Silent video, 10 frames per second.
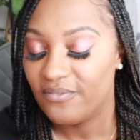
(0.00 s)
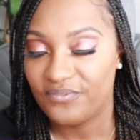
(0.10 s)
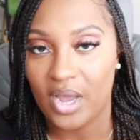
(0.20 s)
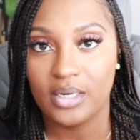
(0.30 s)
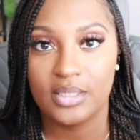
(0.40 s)

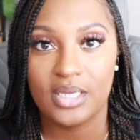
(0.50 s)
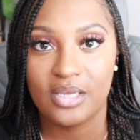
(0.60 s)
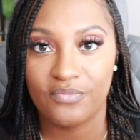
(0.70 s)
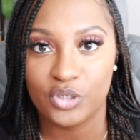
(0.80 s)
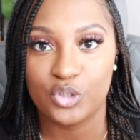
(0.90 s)

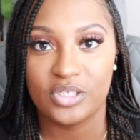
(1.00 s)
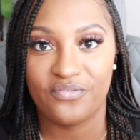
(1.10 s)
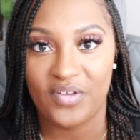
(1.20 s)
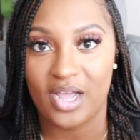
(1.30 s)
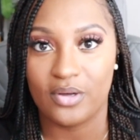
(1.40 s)
Eventually
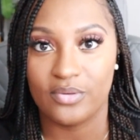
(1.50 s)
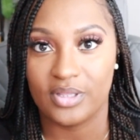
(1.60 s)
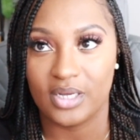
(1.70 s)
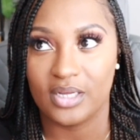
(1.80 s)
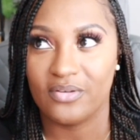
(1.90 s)
found
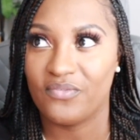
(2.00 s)
the,